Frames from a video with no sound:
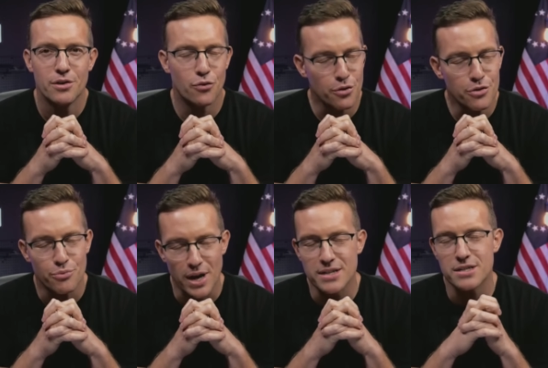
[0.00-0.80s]
for the
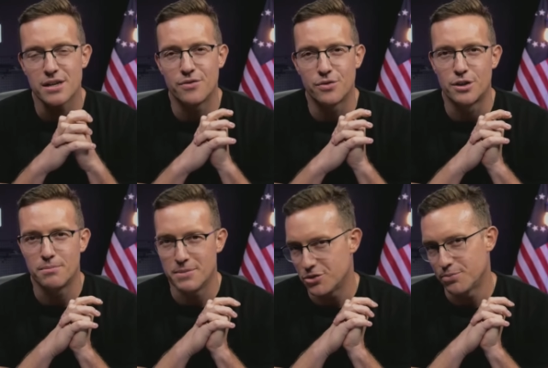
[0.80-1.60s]
rest of
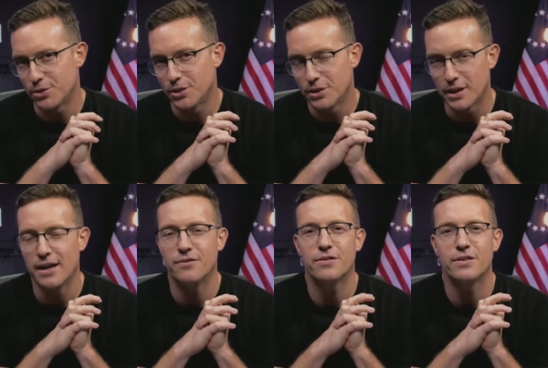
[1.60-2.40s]
her miserable
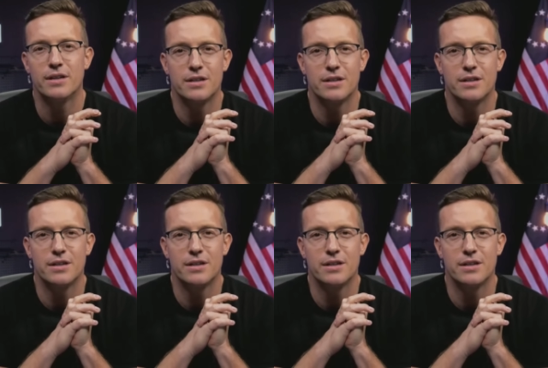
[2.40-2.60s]
life.